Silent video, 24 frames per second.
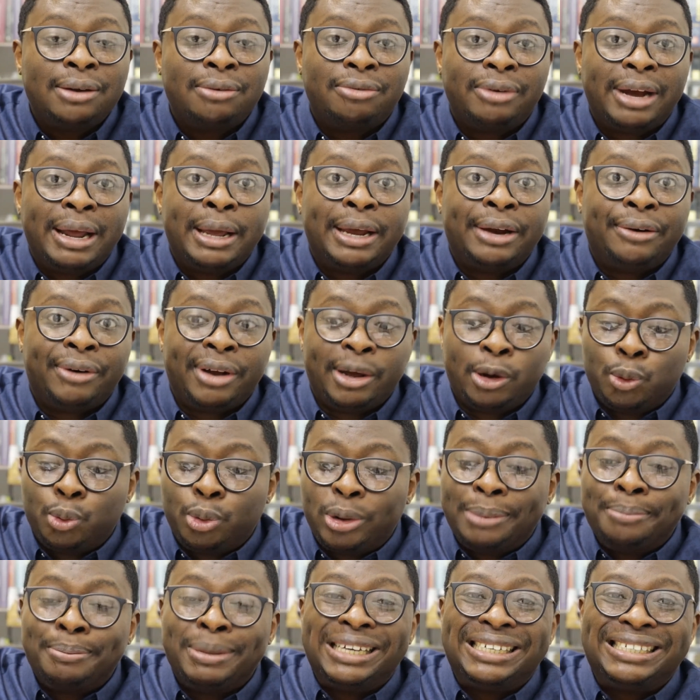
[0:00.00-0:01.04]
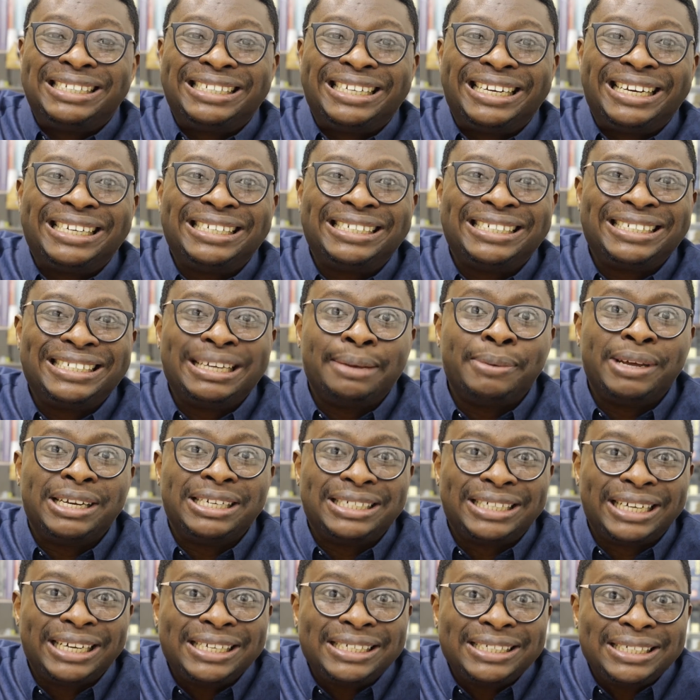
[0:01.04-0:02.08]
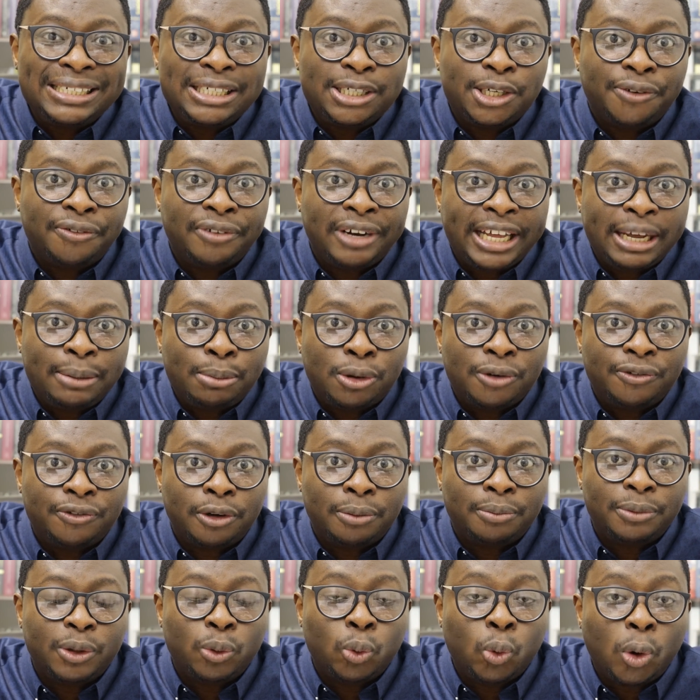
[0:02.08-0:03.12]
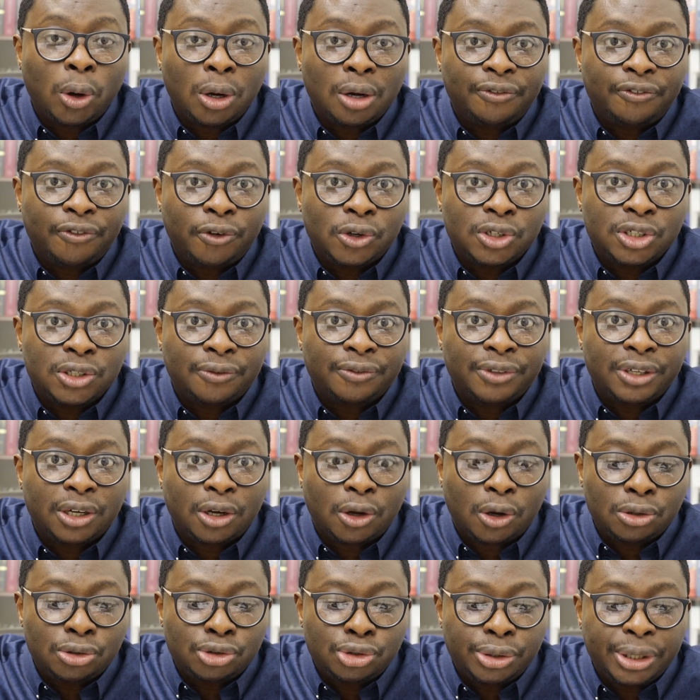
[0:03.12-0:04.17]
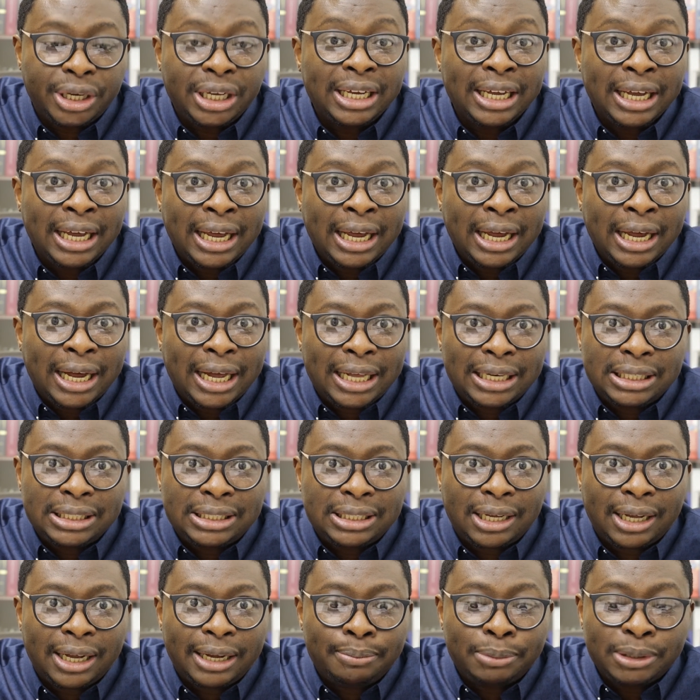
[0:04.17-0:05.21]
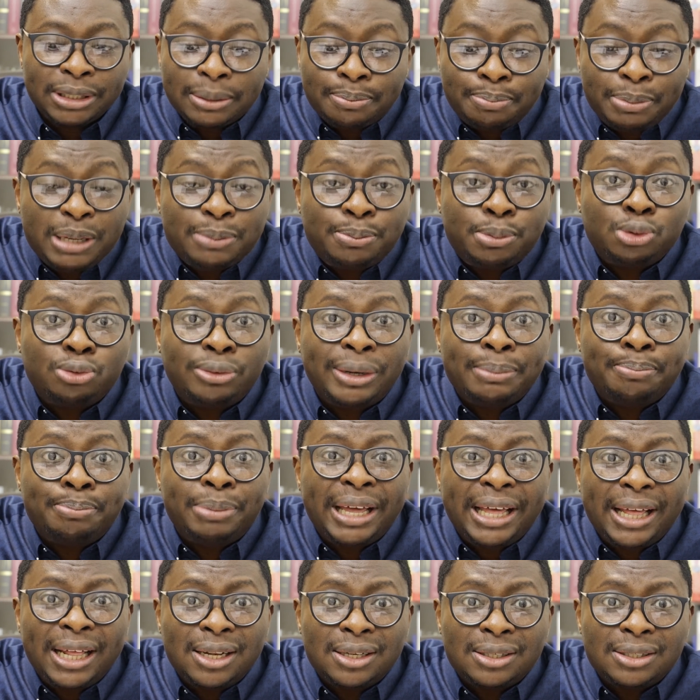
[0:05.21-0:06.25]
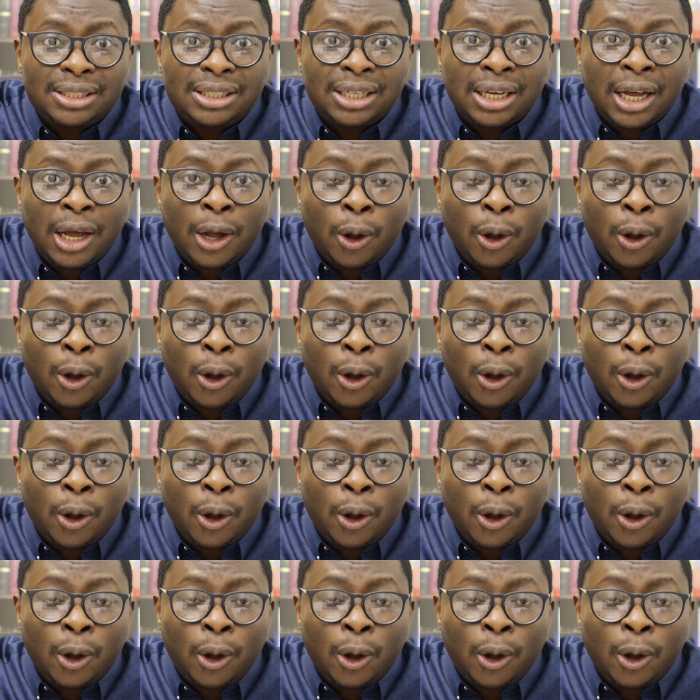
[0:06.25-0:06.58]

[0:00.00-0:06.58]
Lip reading: Rehoboam maintained the same intensity of labor from the workforce of the country at the time. But the people rebelled.